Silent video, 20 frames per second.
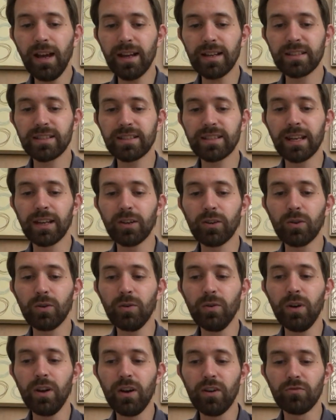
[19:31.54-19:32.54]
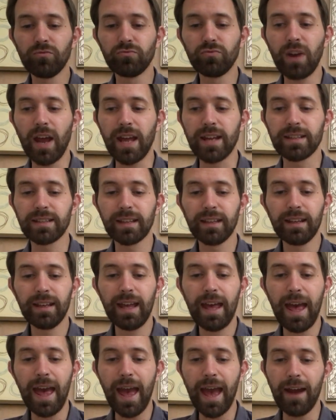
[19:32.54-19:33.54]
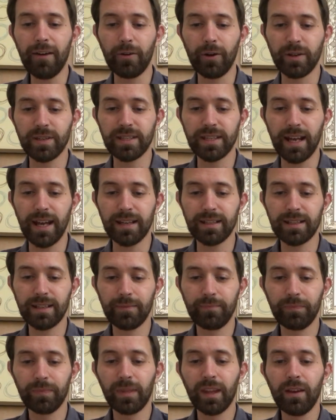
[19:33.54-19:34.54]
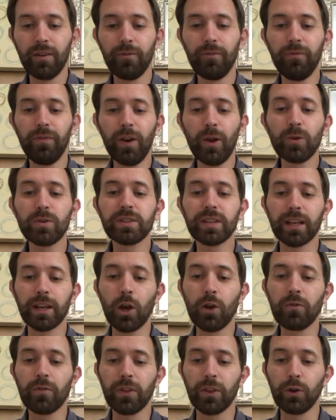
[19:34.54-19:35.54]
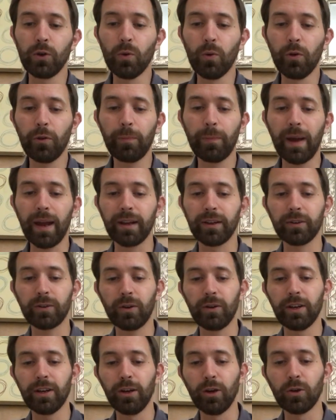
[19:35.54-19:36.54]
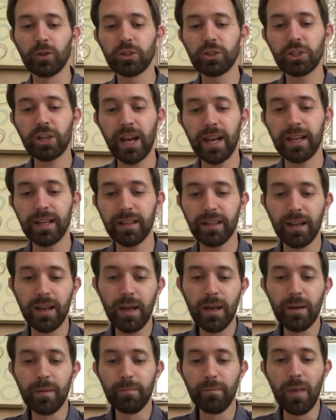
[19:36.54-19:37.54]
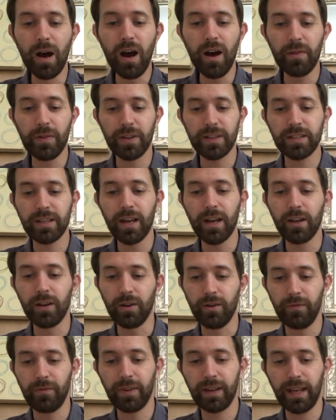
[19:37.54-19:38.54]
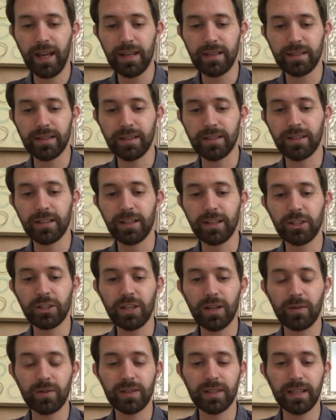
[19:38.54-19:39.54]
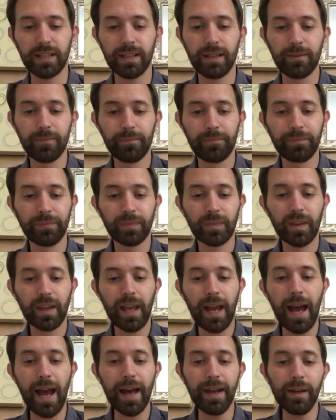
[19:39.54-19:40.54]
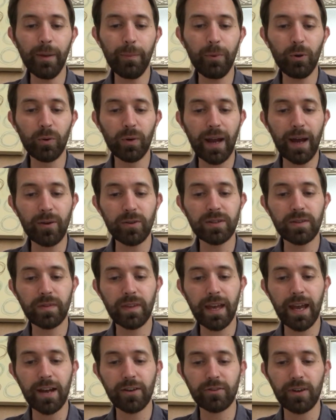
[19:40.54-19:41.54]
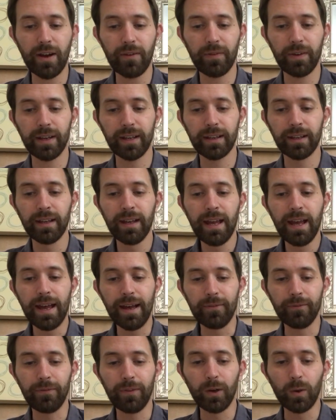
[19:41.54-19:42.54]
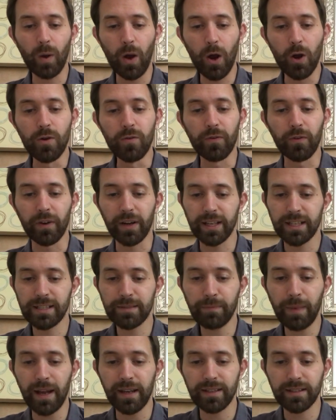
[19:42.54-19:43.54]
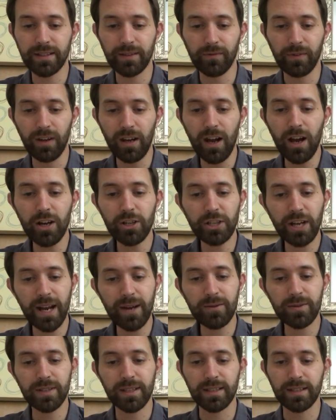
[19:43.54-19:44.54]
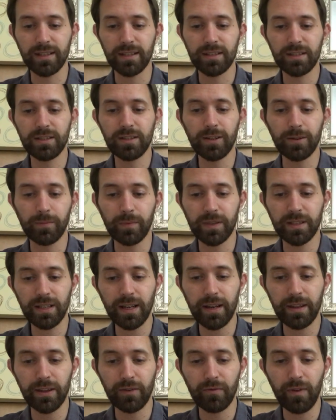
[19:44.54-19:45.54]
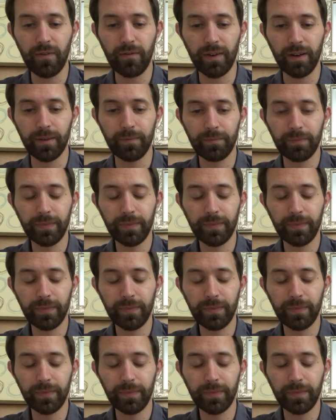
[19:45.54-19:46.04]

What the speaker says: A single red aerostat floating over the north bank on a long chain marked the turn-off for Kensington and Chelsea. Anna pulled out of the air traffic and flew over an expanse of large houses that stood beside the river.